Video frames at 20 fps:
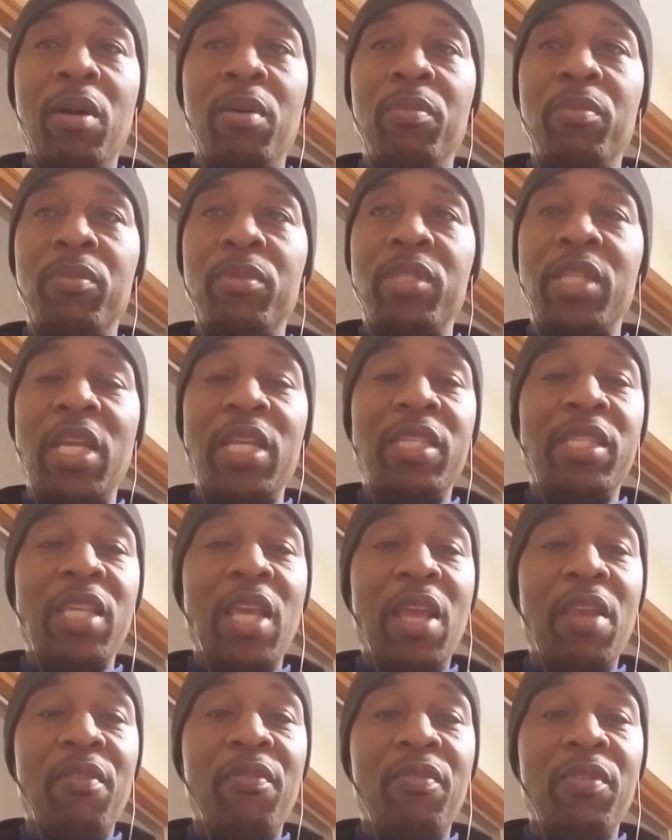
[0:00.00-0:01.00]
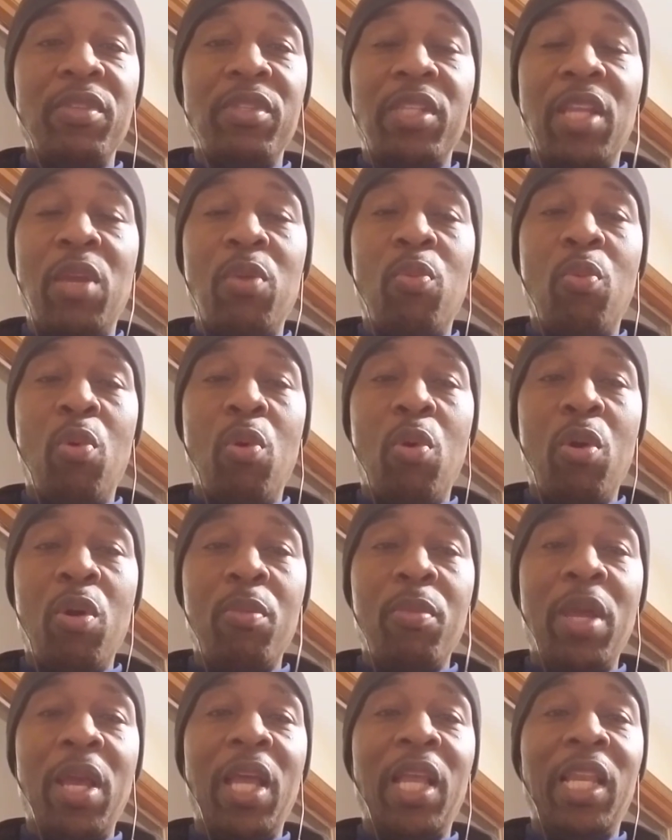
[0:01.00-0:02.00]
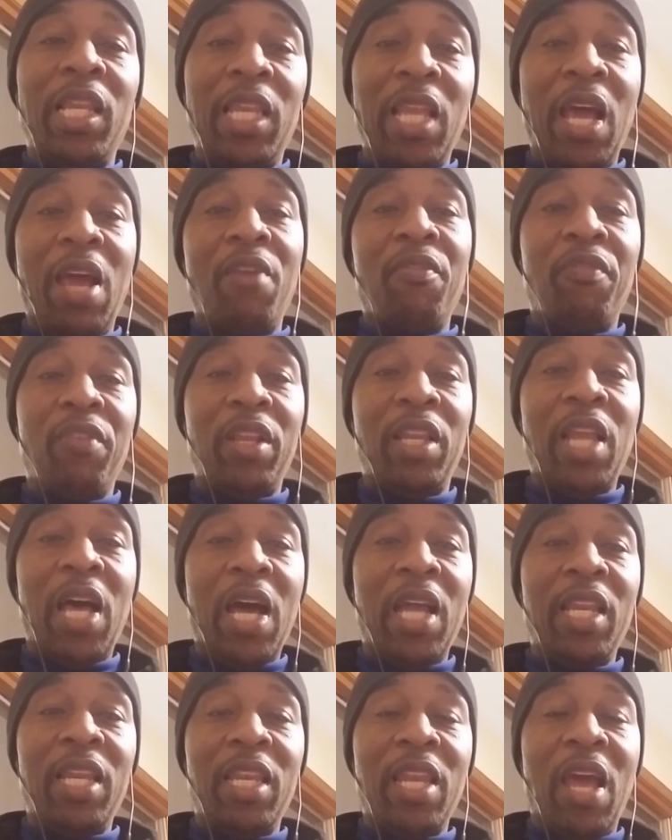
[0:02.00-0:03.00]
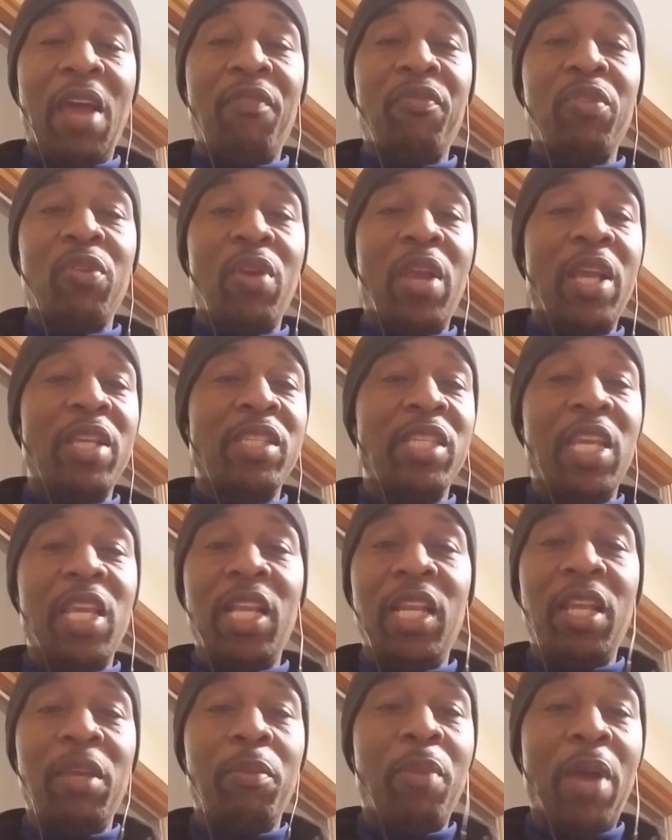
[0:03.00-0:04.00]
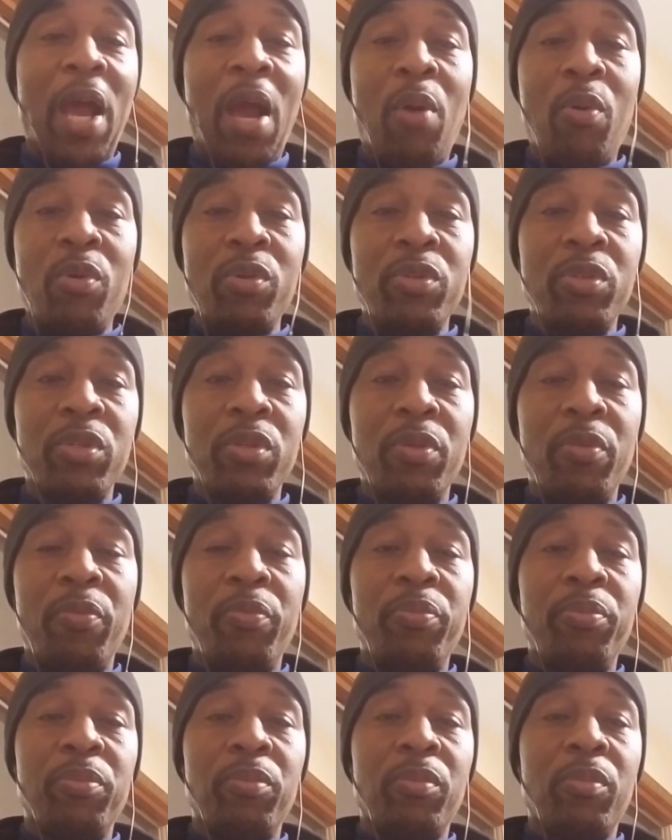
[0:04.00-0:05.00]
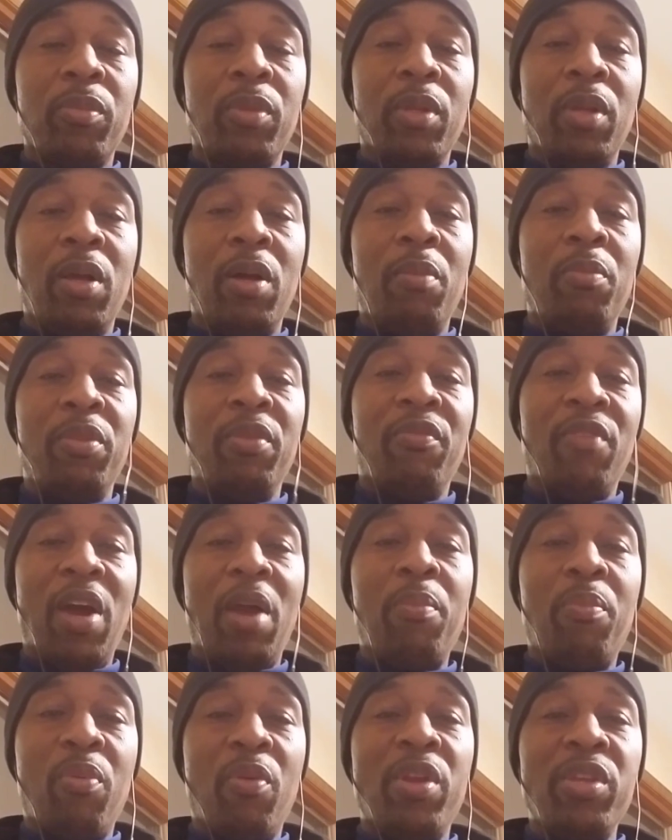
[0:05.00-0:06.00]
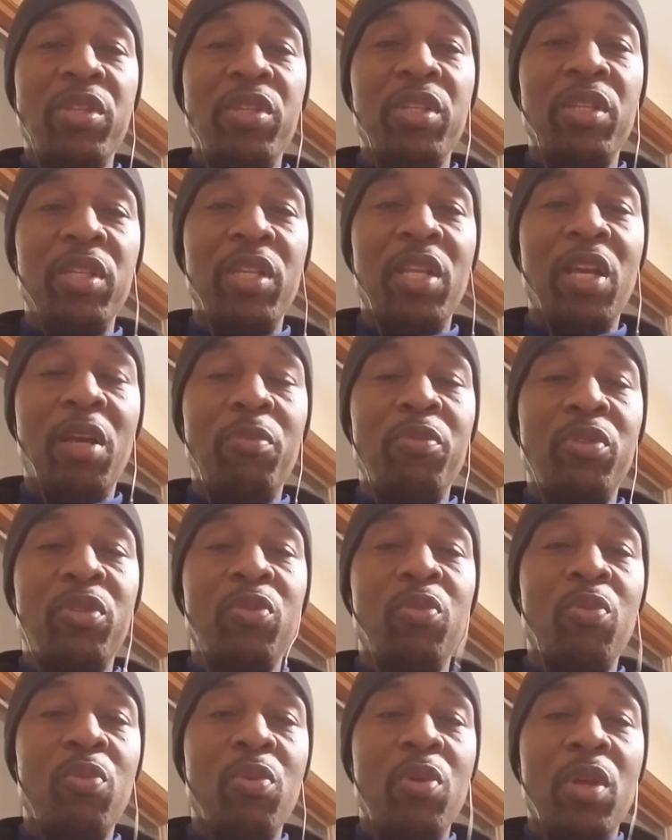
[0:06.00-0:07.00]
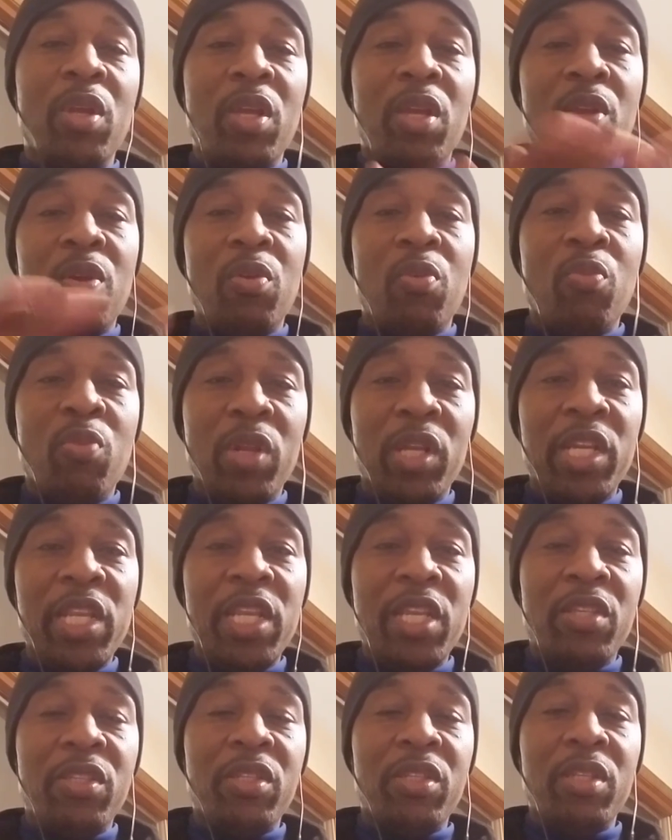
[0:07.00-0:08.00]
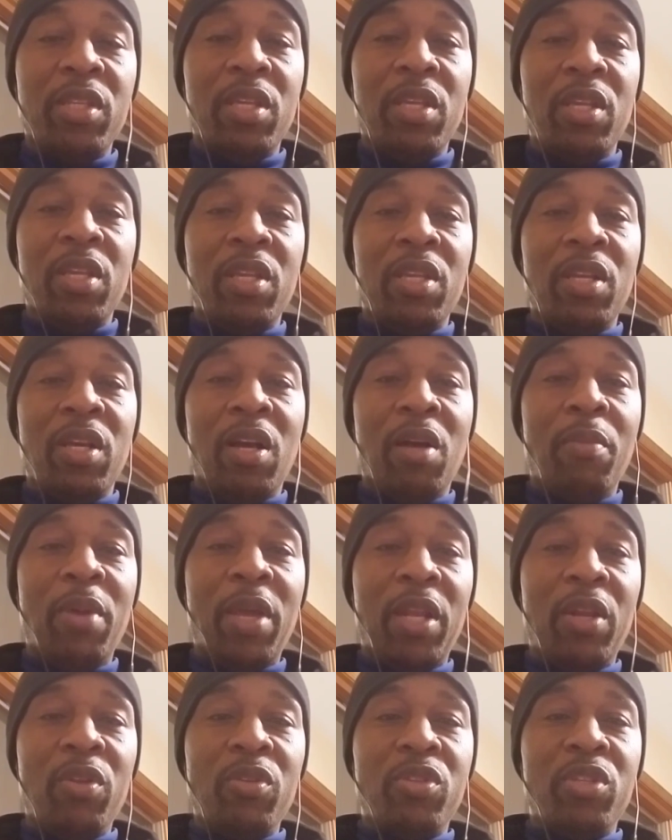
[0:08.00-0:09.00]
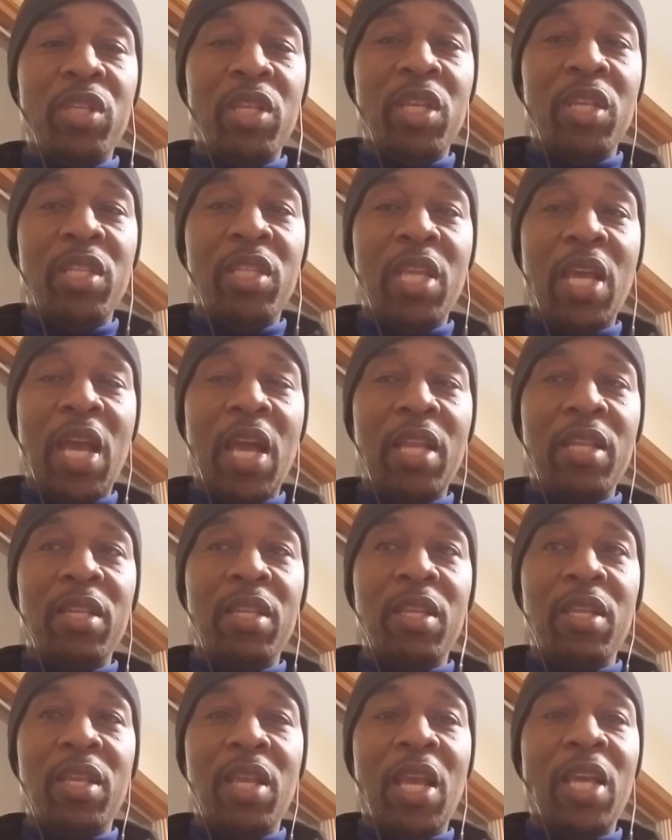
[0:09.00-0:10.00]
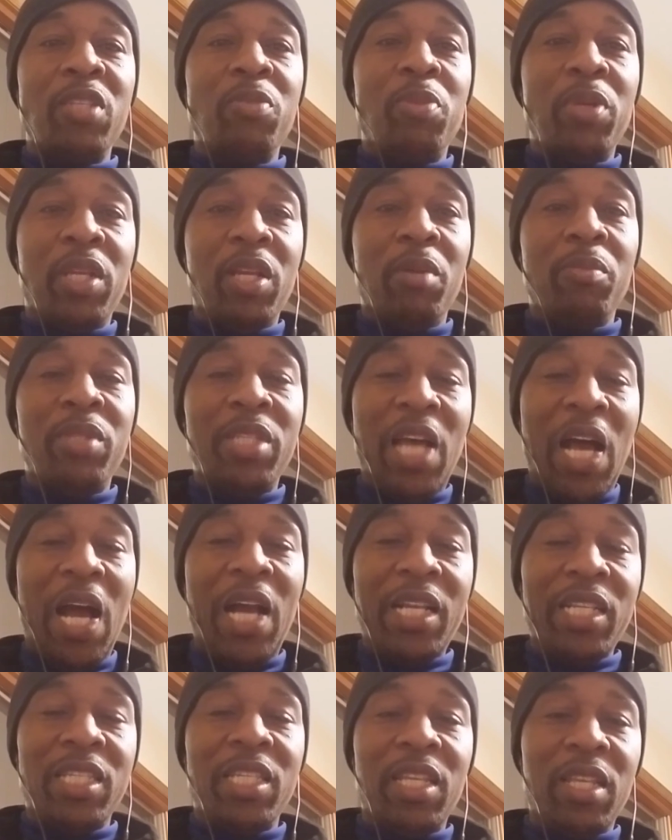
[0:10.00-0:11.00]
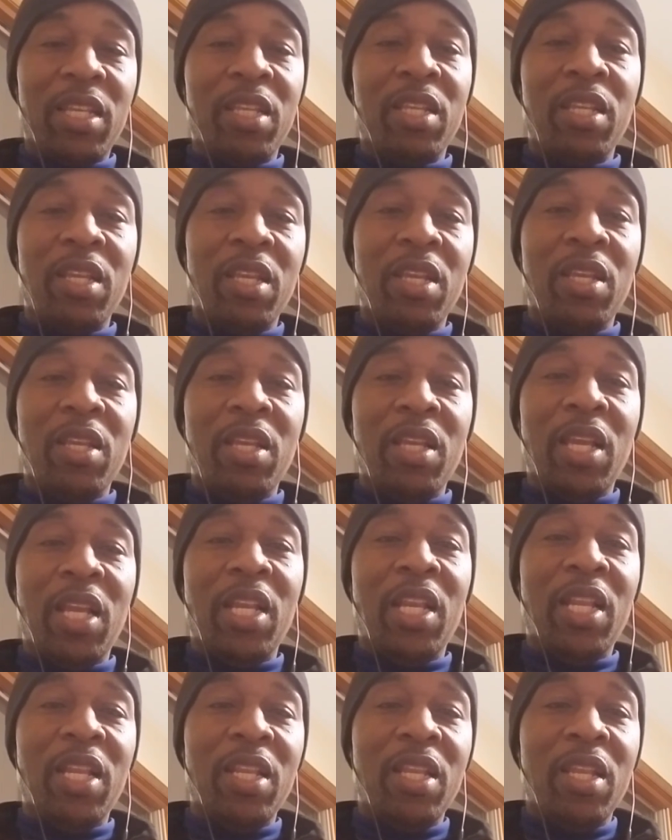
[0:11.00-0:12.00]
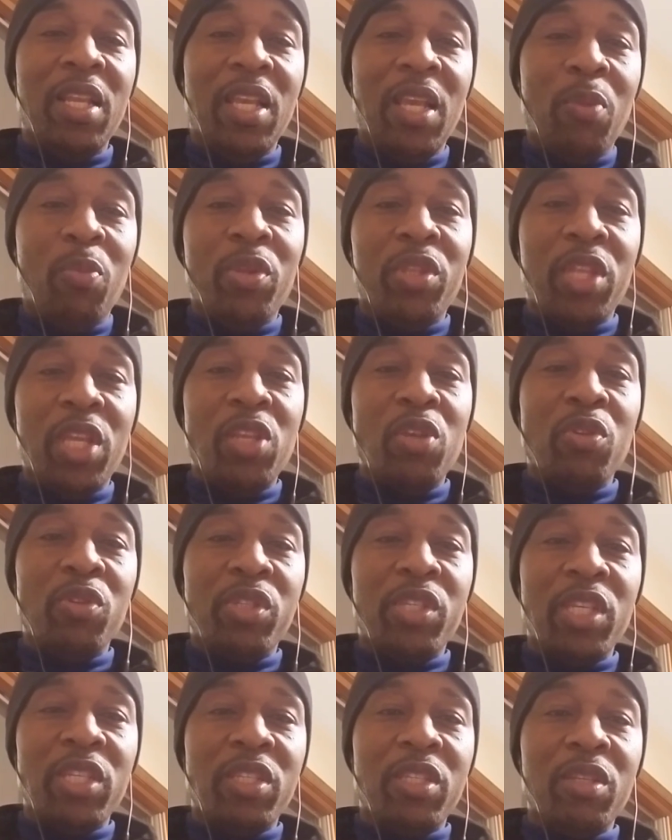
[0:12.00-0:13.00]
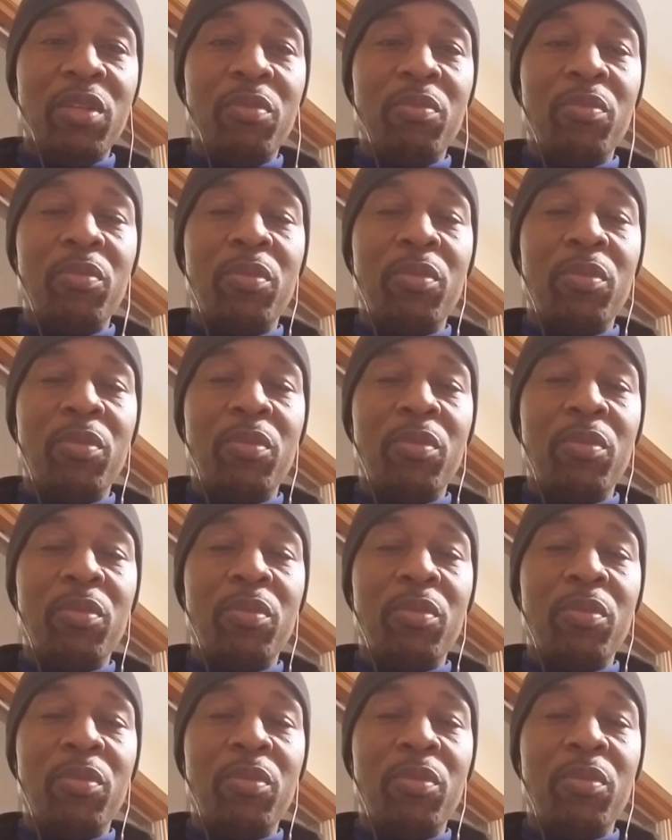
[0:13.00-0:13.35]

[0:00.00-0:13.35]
Stay safe, stay warm, laugh a lot. Laughter has healing powers. The vibration helps to release energy that has become toxic and within your system.